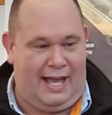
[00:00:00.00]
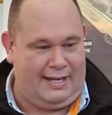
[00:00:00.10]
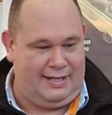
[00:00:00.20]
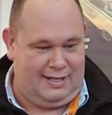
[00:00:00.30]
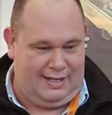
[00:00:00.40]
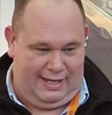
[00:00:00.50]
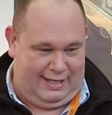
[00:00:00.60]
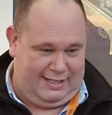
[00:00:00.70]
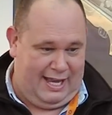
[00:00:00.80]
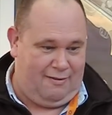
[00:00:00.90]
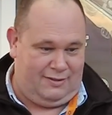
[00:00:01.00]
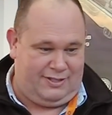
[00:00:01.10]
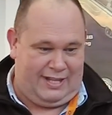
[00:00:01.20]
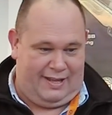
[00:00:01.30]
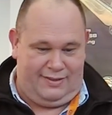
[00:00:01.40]
and it's here on the
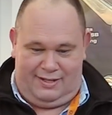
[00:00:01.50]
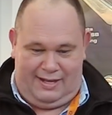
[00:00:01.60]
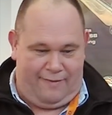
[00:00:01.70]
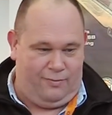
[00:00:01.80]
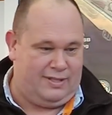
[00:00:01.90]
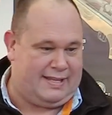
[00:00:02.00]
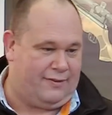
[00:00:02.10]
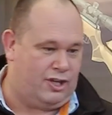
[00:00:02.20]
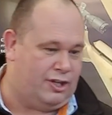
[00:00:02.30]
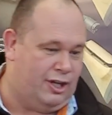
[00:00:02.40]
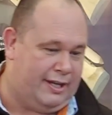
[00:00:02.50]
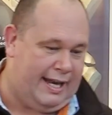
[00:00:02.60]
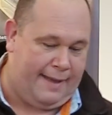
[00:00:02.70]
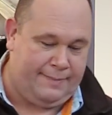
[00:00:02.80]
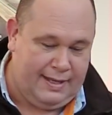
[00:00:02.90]
stand and everyone's having a good look
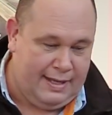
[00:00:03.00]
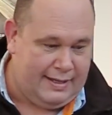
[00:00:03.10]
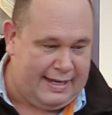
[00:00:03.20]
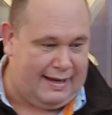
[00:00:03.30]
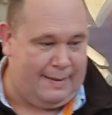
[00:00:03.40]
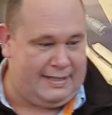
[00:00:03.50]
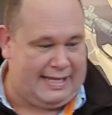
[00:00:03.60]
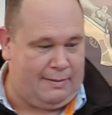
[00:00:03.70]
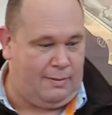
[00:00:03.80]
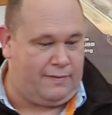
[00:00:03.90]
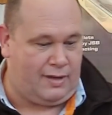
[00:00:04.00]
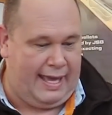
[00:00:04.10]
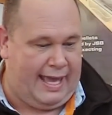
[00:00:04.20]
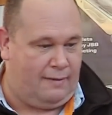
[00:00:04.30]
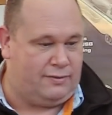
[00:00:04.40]
at it. Now, let me tell you what we've got here.